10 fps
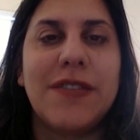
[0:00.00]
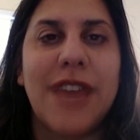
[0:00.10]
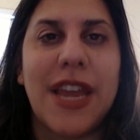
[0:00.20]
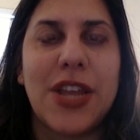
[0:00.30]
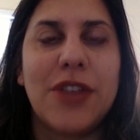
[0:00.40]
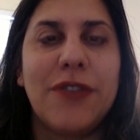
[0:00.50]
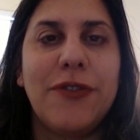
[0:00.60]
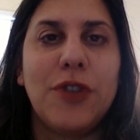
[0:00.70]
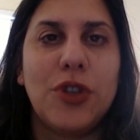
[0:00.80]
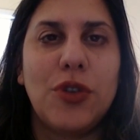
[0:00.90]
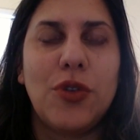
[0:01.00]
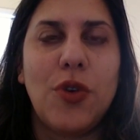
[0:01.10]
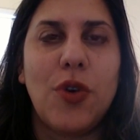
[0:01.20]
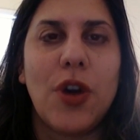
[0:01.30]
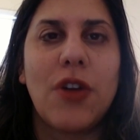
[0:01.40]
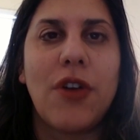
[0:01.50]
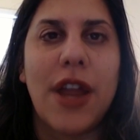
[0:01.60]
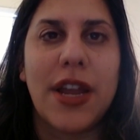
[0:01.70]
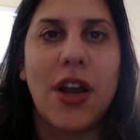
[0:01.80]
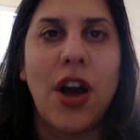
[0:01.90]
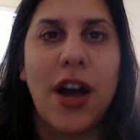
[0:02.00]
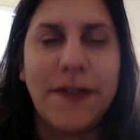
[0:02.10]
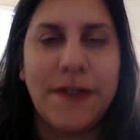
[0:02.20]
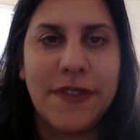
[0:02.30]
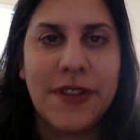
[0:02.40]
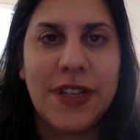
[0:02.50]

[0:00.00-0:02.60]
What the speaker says: of getting the flu or chronic cough,